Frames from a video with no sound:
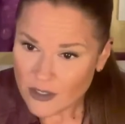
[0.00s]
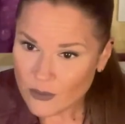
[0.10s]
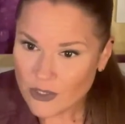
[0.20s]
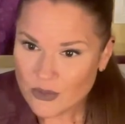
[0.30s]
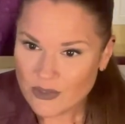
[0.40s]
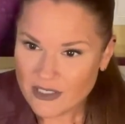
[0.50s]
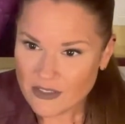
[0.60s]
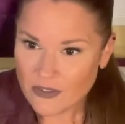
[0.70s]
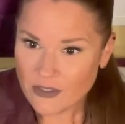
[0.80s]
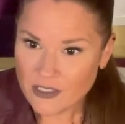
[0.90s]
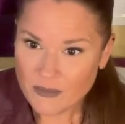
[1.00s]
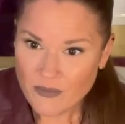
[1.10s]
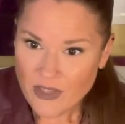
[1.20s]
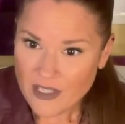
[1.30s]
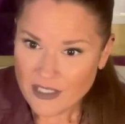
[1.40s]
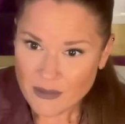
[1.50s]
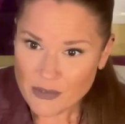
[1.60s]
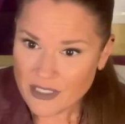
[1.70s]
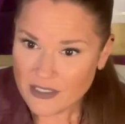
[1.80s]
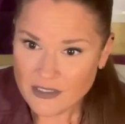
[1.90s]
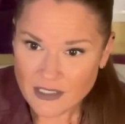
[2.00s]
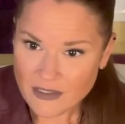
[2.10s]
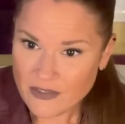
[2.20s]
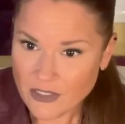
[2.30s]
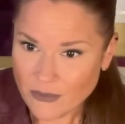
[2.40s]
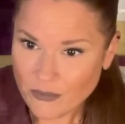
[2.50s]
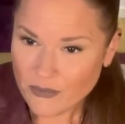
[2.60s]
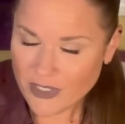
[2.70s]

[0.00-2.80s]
Whereas with Instagram, that was like a daily thing.